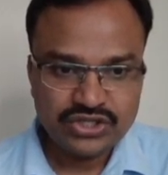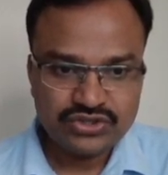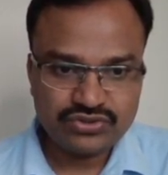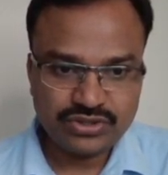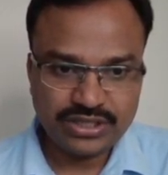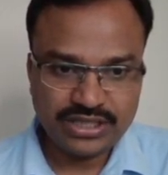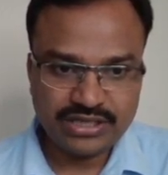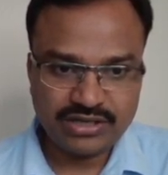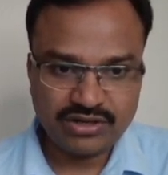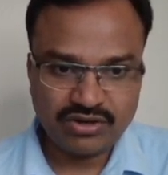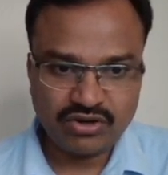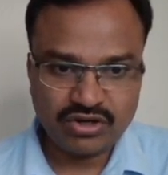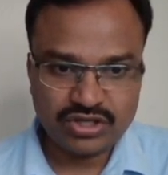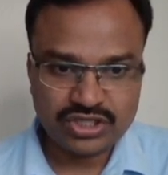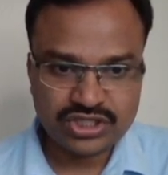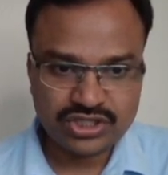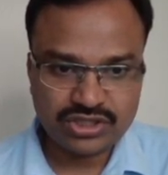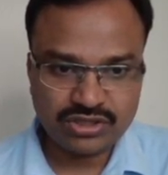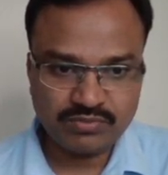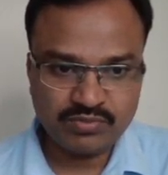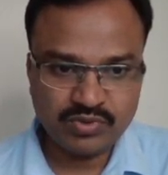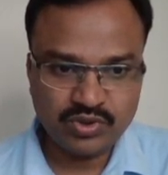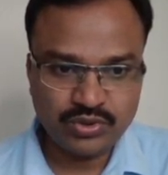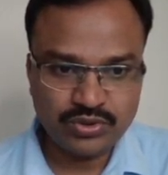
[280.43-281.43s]
So here
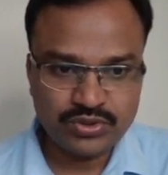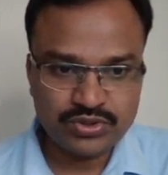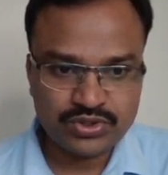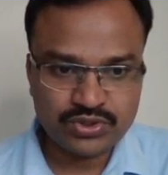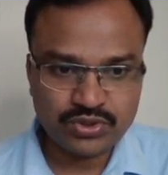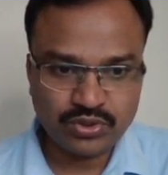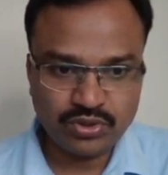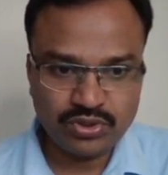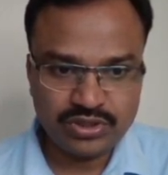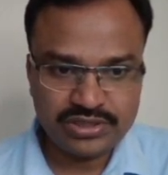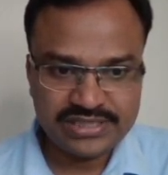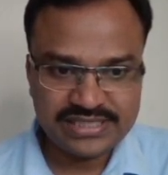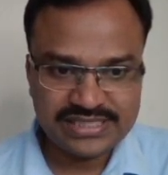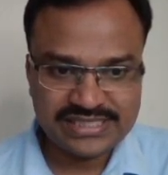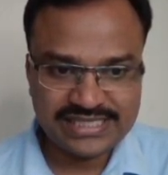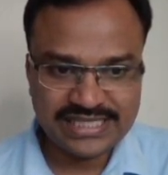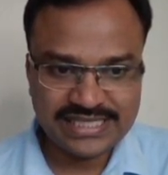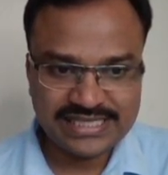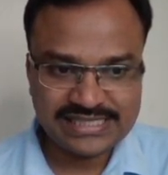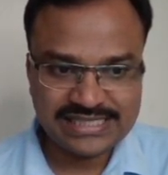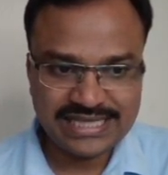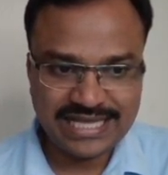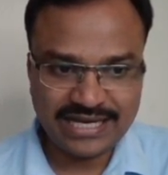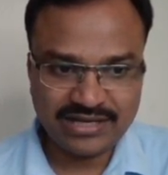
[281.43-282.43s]
cost of goods sold
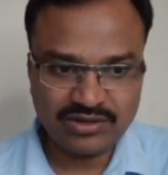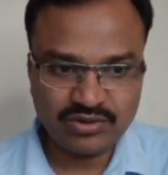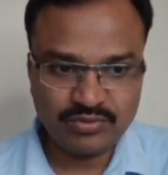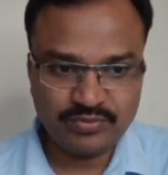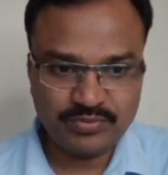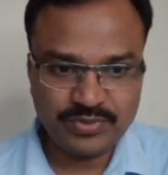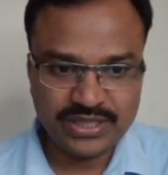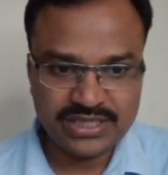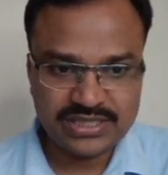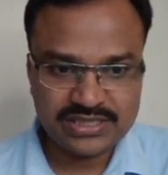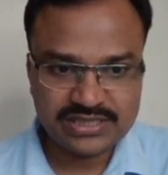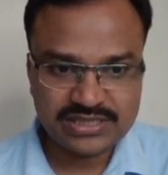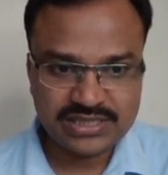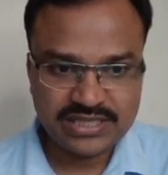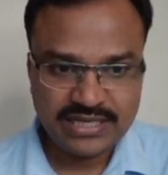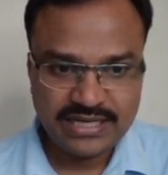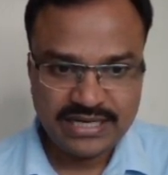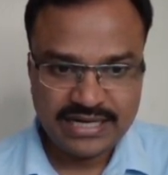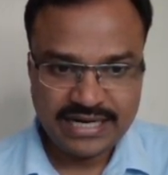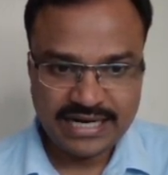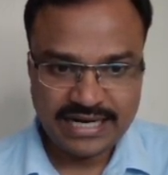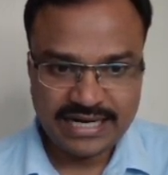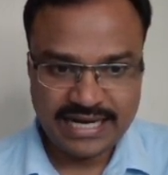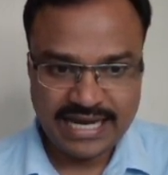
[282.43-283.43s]
6 lakh rupees,
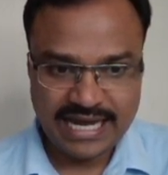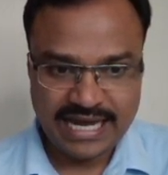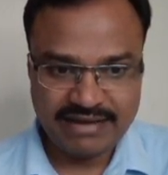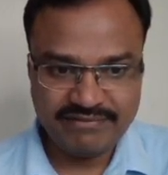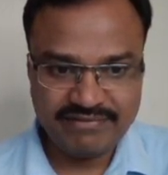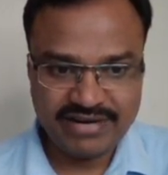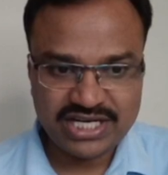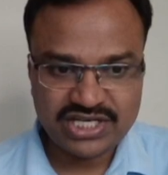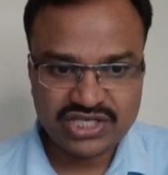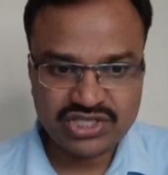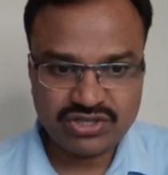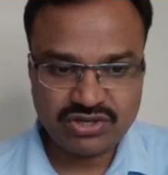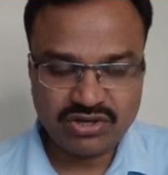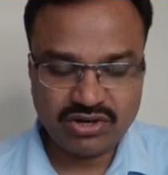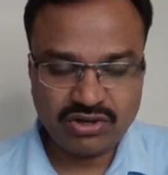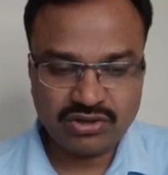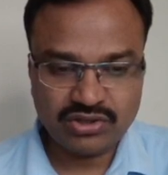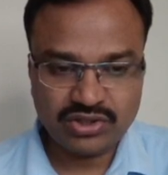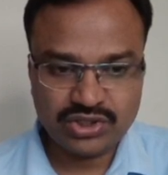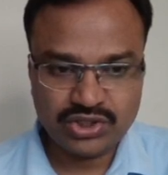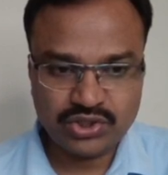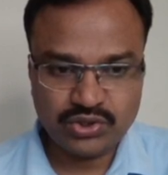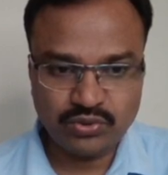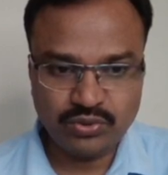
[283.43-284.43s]
and average
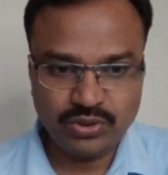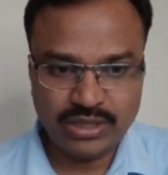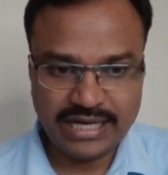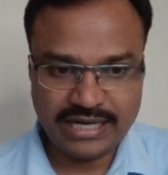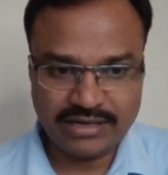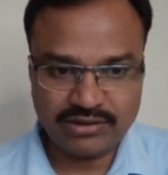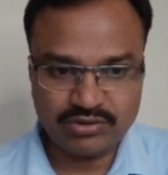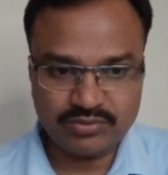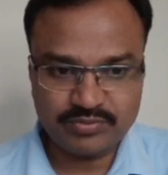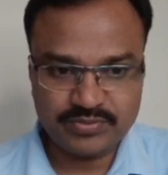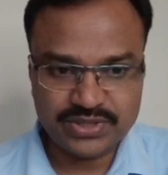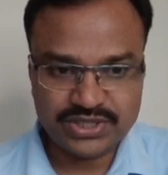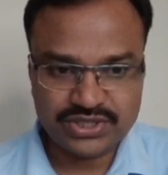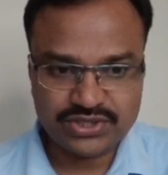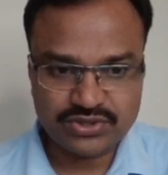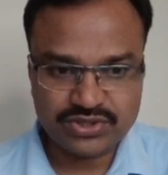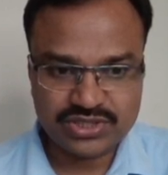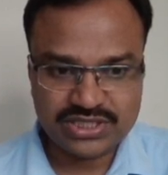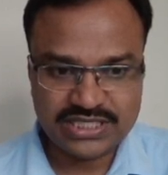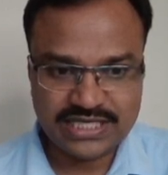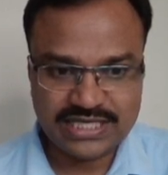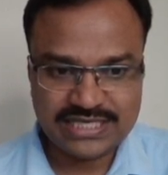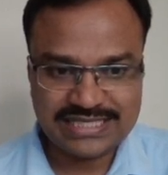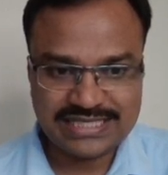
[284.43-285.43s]
stock 2 lakh rupees. So
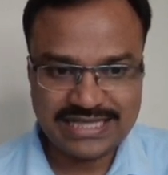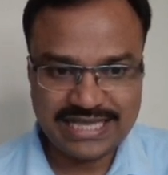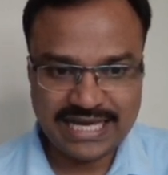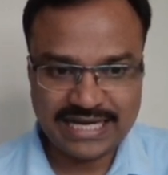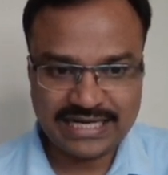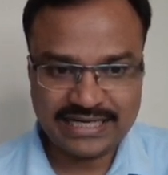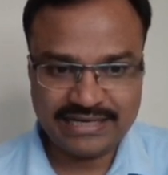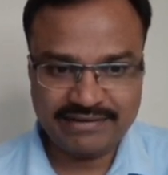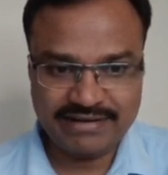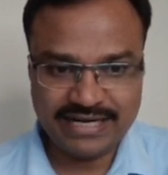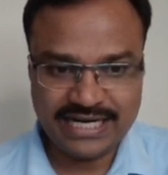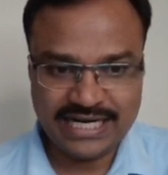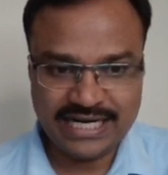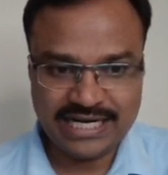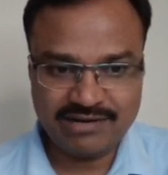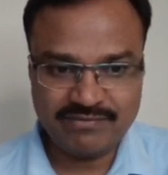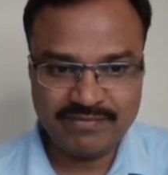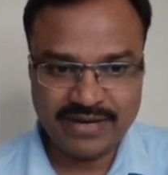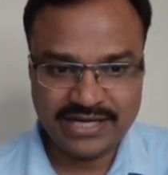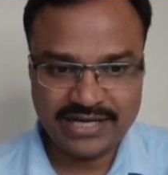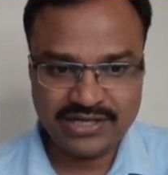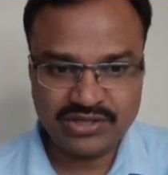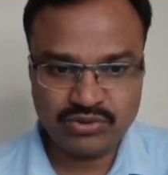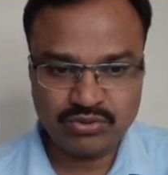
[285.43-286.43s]
6 lakh divided
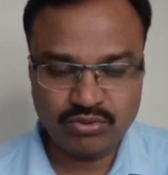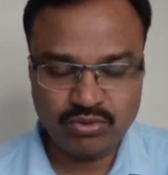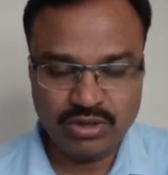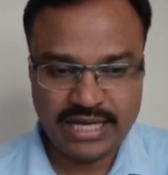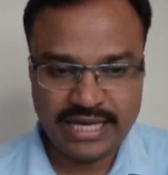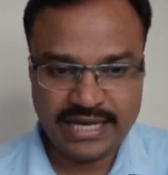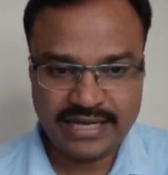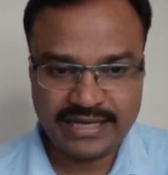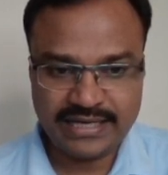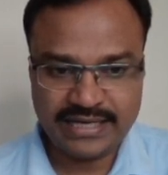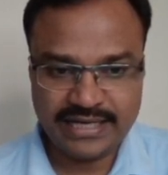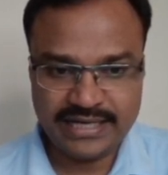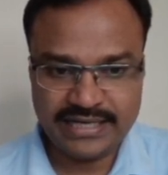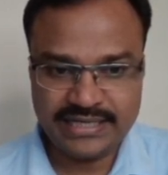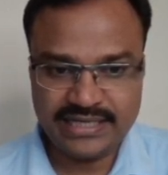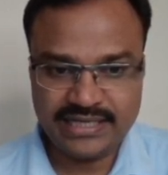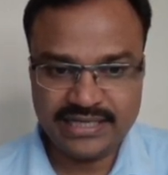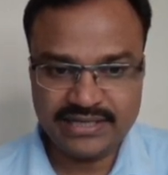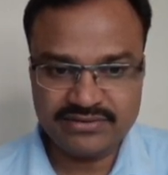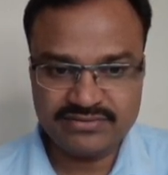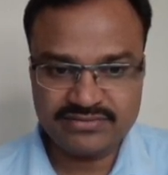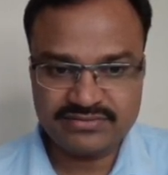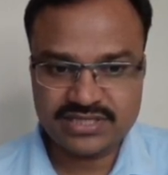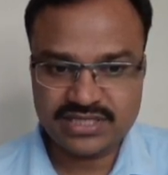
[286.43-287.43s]
by 2 lakh, it
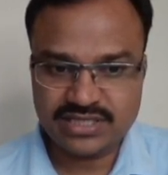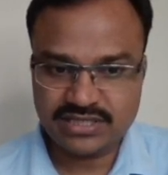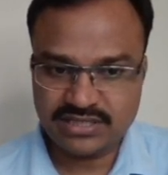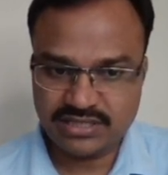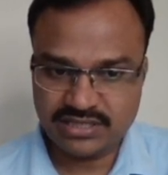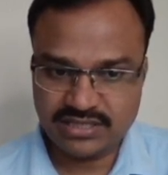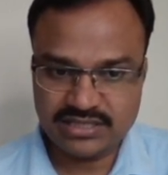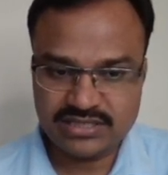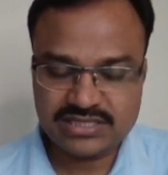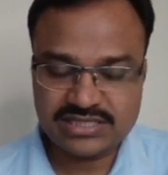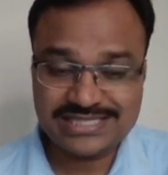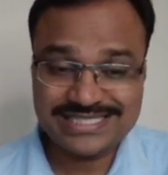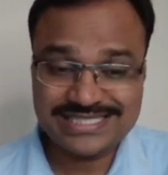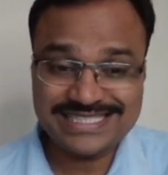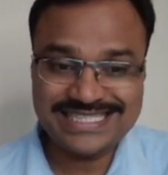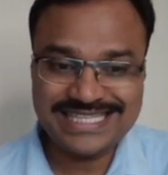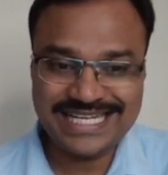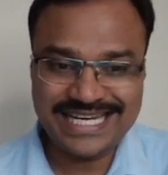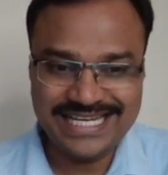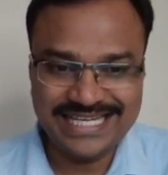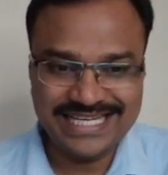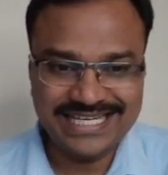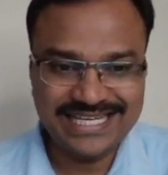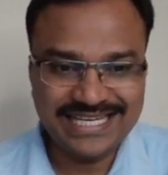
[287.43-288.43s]
gives us
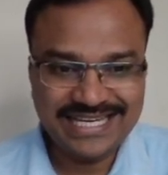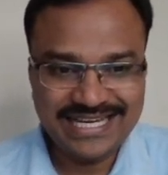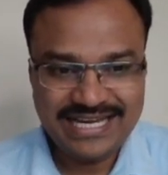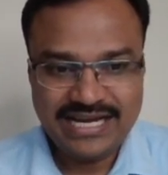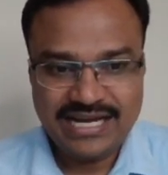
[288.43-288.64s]
3.